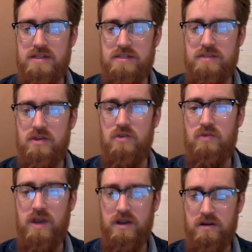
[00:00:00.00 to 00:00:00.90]
a
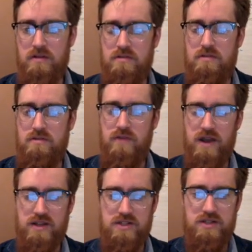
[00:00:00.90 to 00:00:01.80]
greater
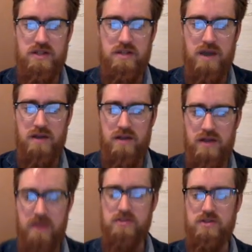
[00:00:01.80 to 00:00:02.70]
fraction than model
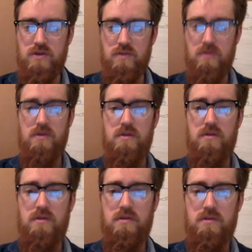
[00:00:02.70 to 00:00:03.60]
A. So
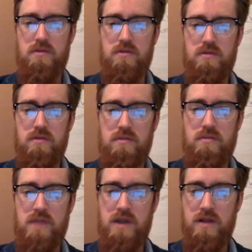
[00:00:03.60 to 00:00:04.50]

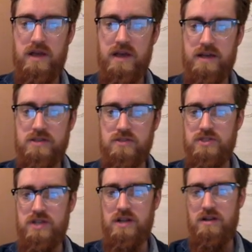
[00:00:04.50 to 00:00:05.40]
model A has 3
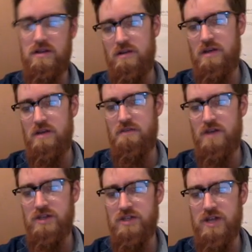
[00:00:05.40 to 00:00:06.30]
shaded in. If
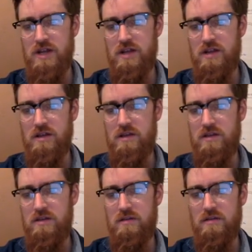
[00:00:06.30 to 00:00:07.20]
I shaded
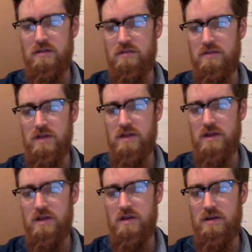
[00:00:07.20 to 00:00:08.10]
3 in here,